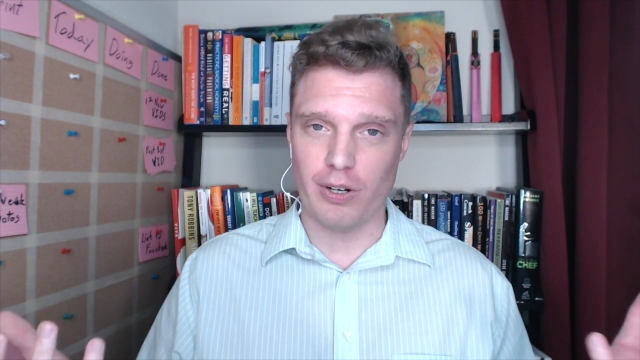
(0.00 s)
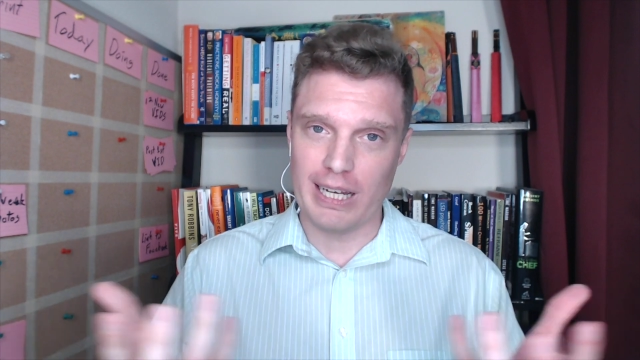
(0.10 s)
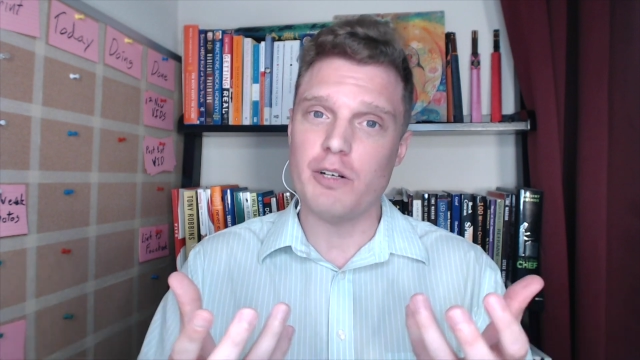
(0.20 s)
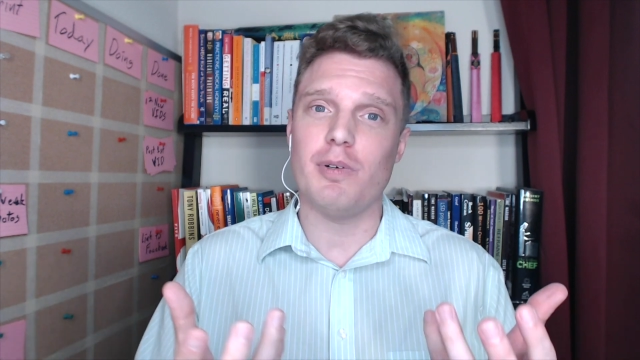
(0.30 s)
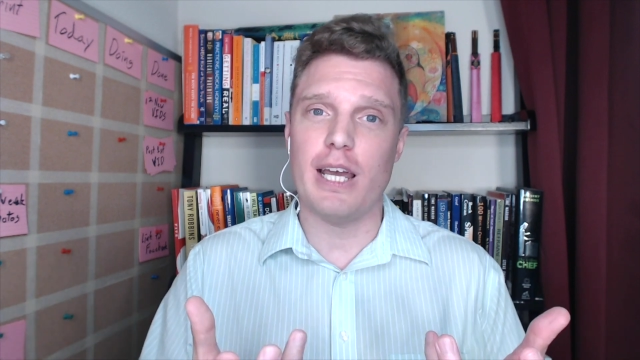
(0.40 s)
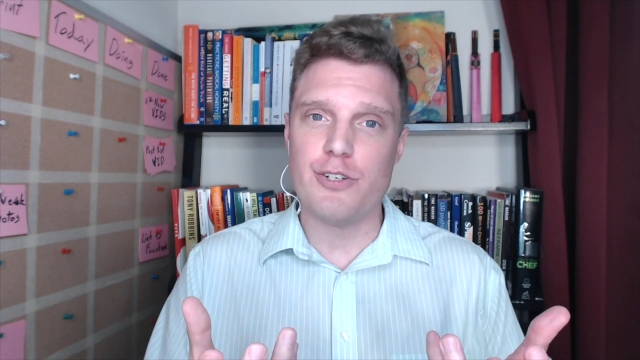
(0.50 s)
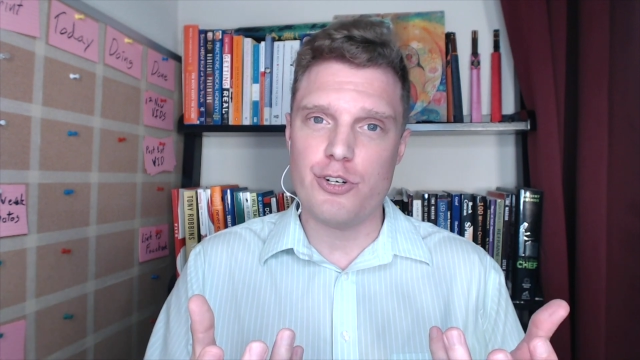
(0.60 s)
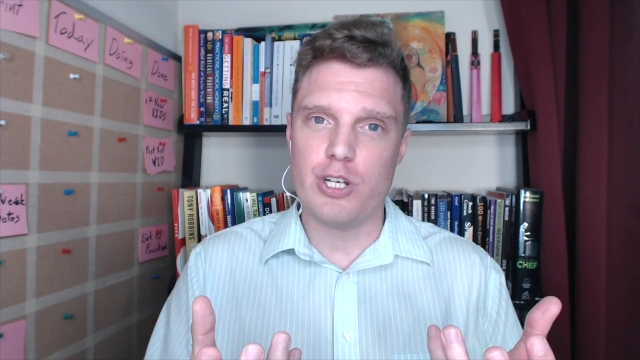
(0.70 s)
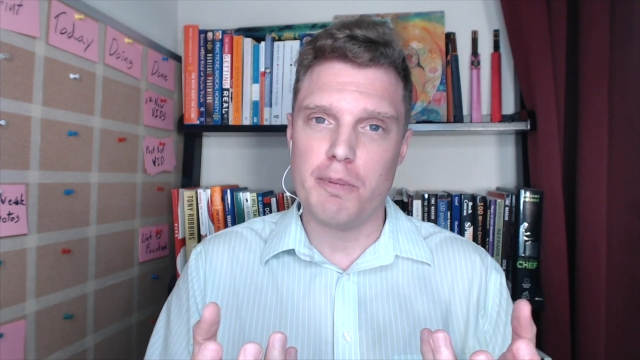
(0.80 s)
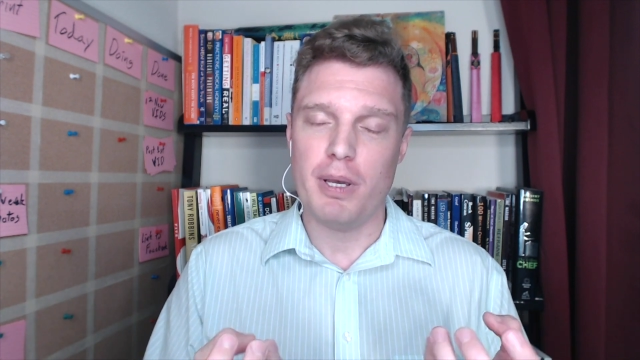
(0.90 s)
in a
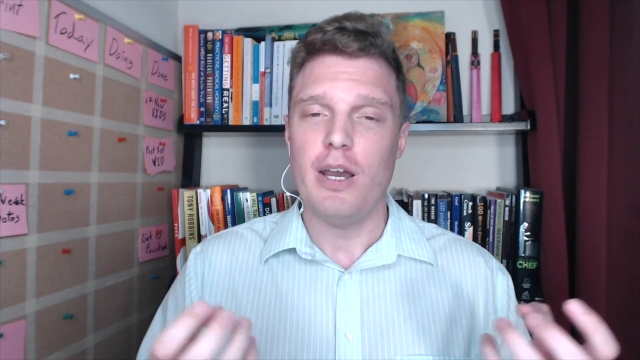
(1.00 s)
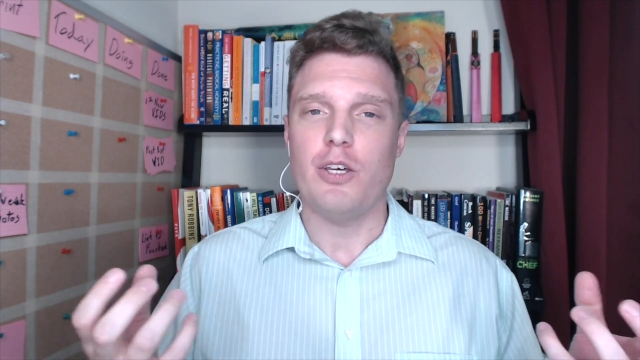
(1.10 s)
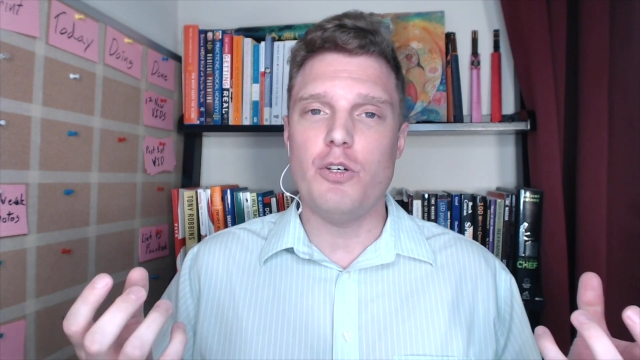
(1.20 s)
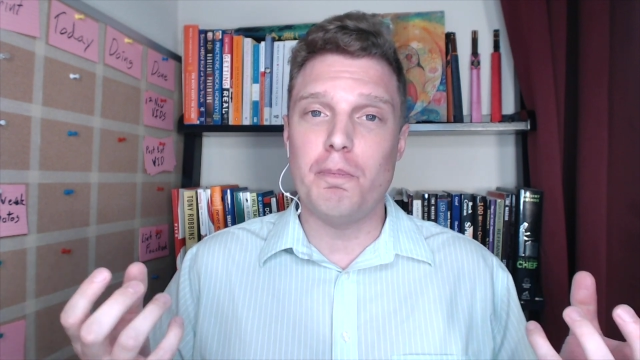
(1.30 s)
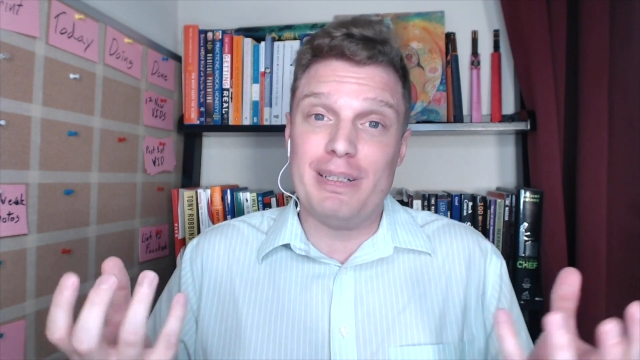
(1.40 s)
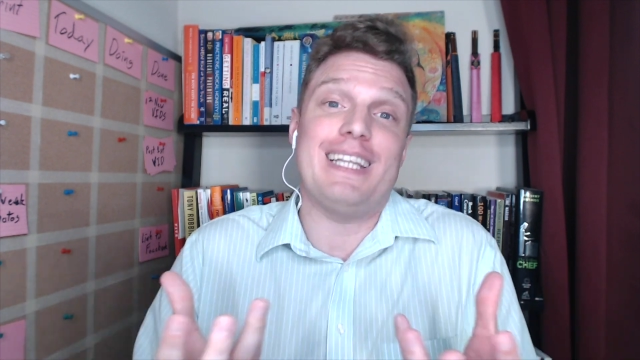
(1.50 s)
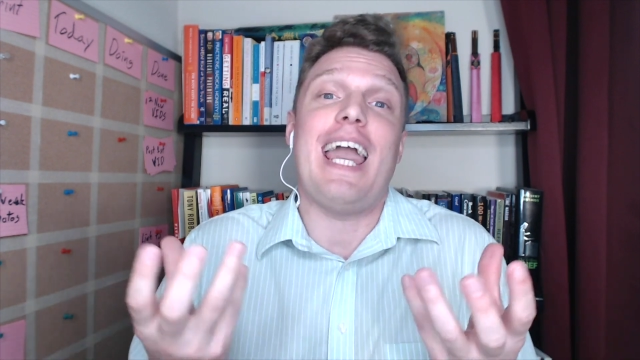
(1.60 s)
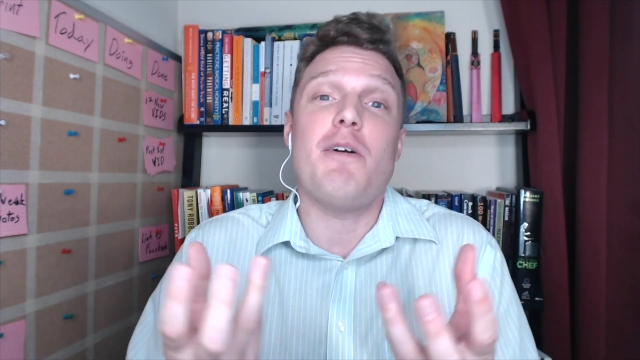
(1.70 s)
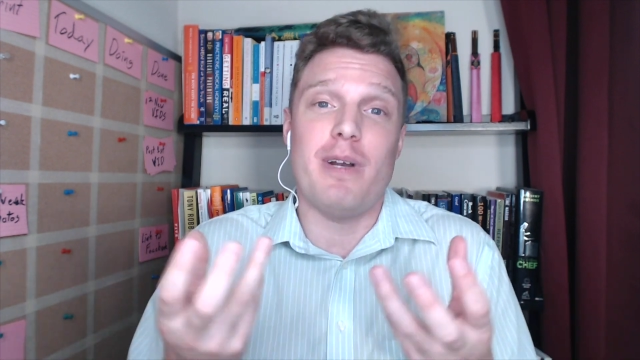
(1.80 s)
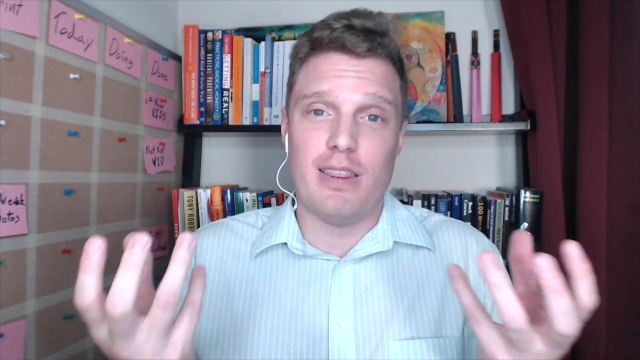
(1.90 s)
relationship. You
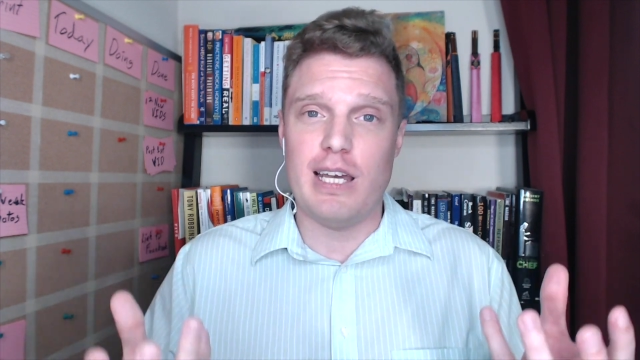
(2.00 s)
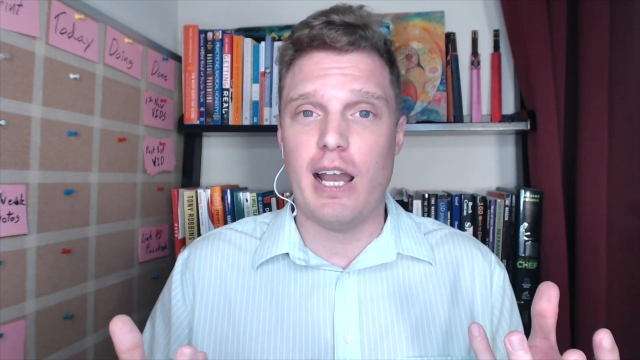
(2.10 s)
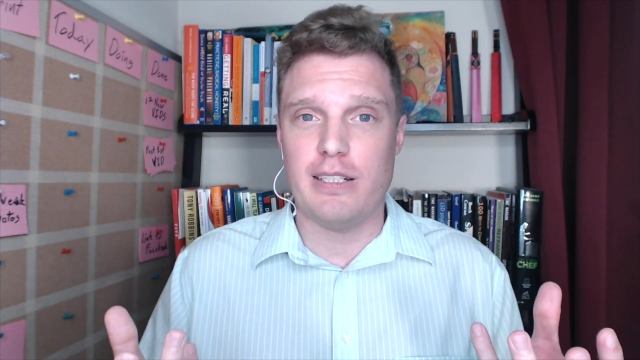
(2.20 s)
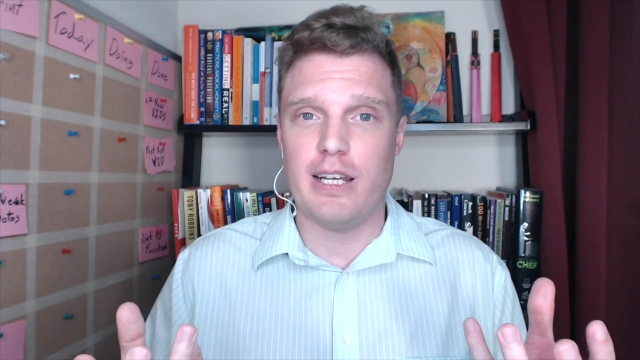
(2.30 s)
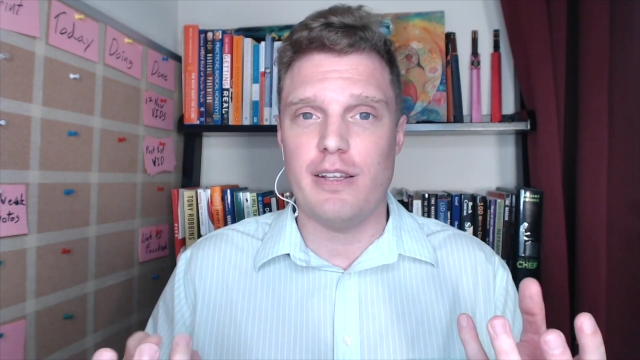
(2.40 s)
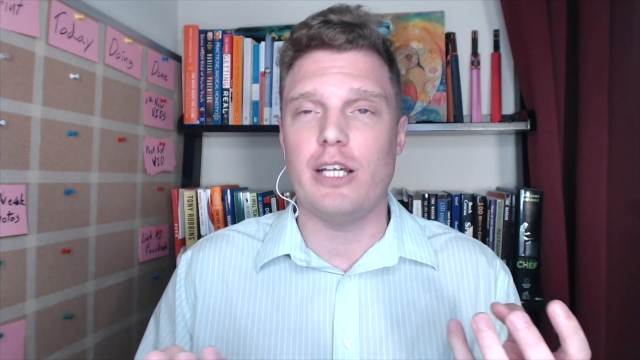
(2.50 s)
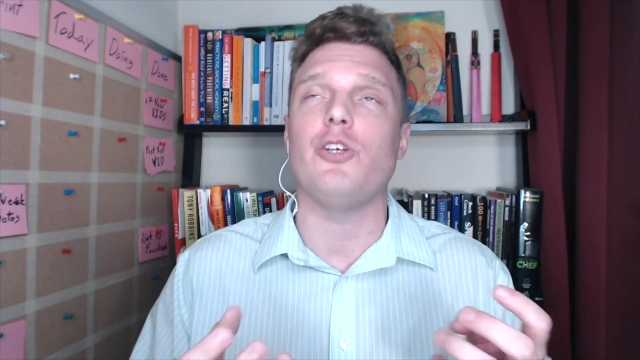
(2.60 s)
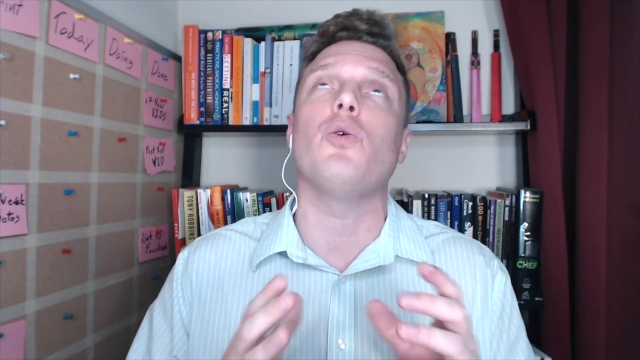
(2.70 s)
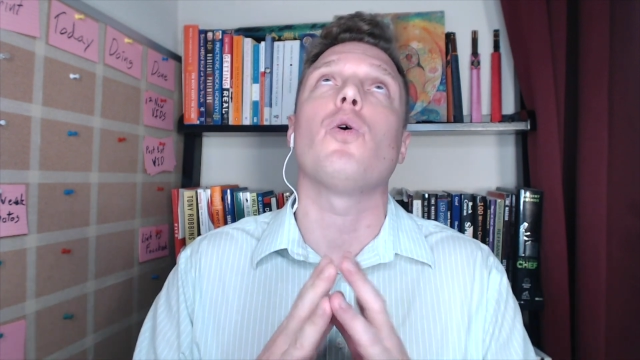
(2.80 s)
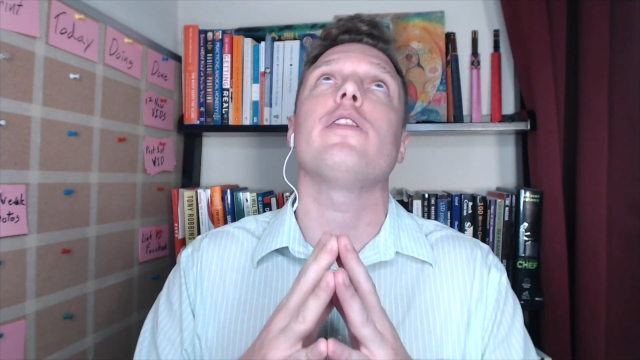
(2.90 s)
play with the idea that
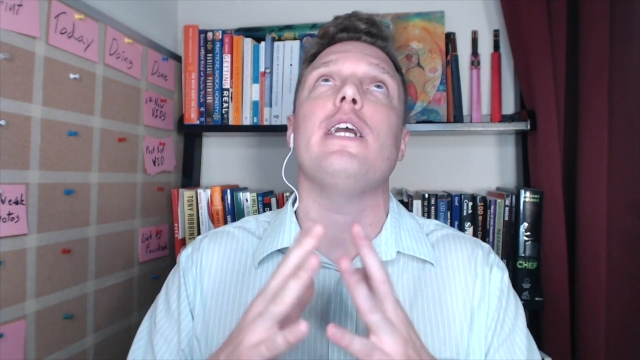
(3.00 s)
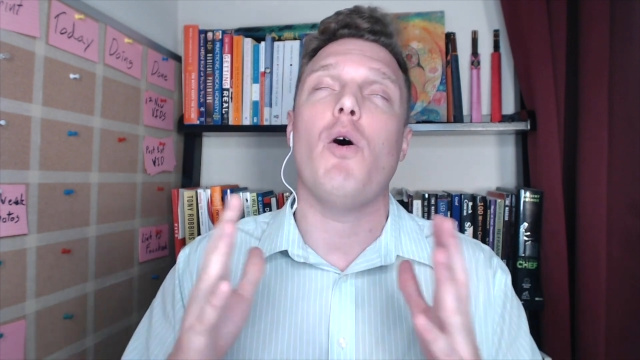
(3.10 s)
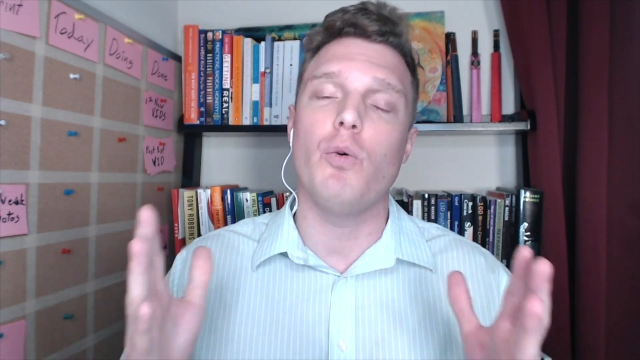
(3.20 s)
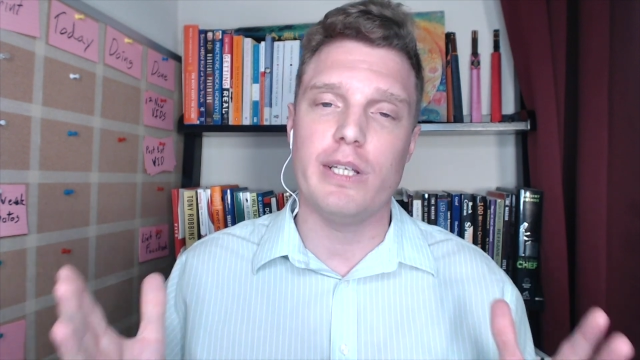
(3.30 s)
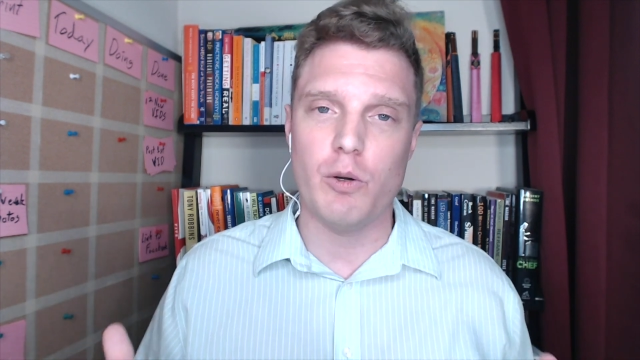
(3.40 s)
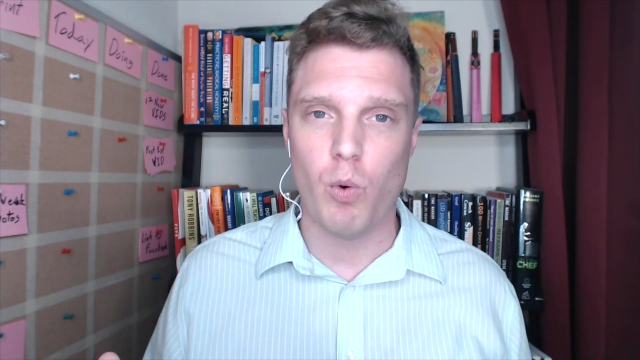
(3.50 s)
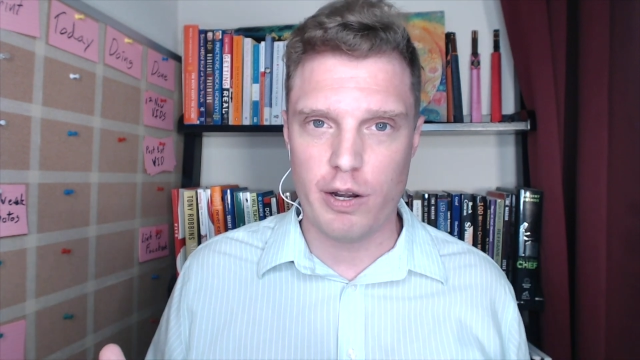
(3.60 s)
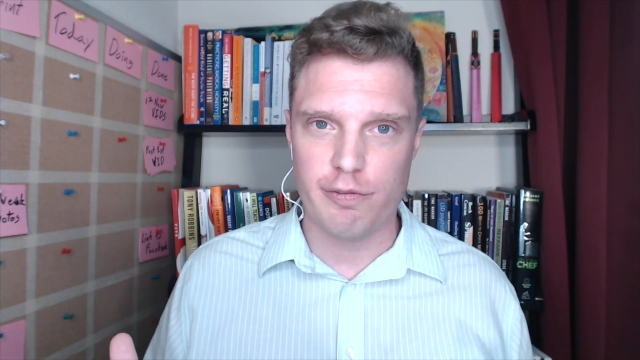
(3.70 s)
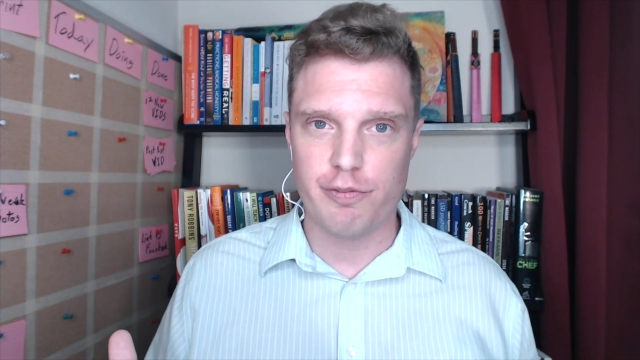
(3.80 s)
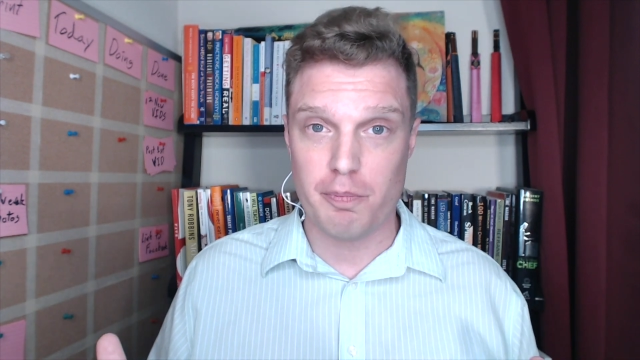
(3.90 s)
you're the only
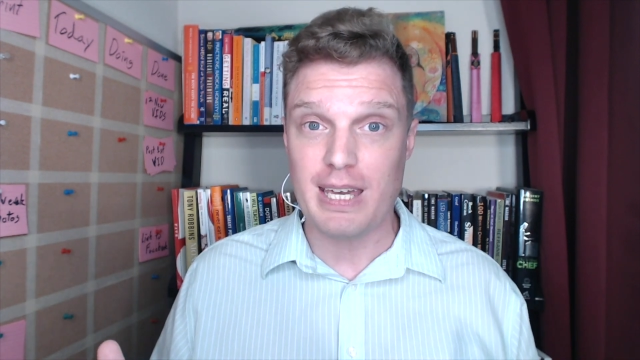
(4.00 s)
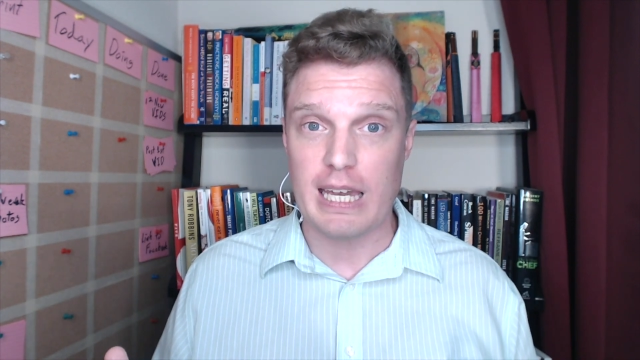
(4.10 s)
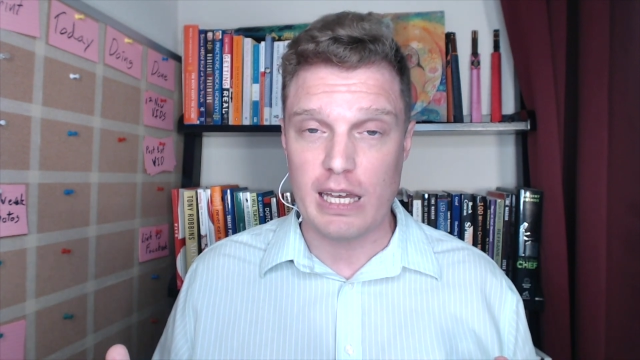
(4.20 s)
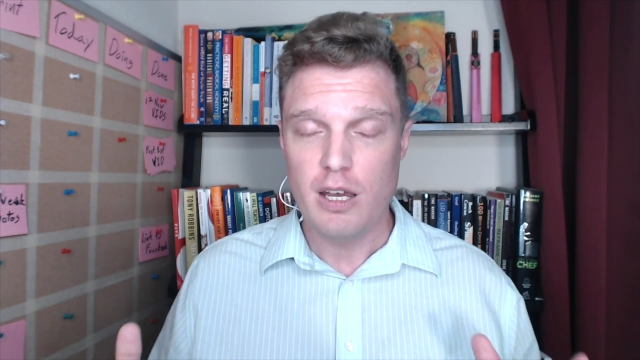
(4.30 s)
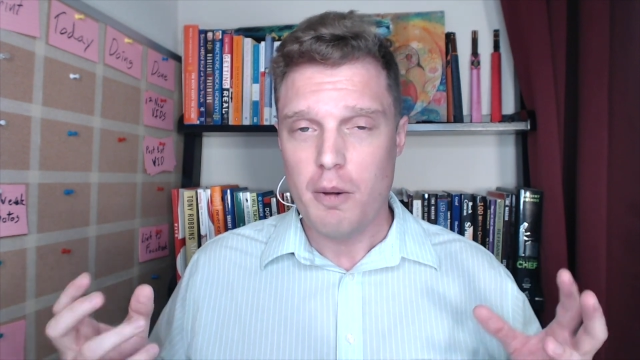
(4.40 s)
one for me,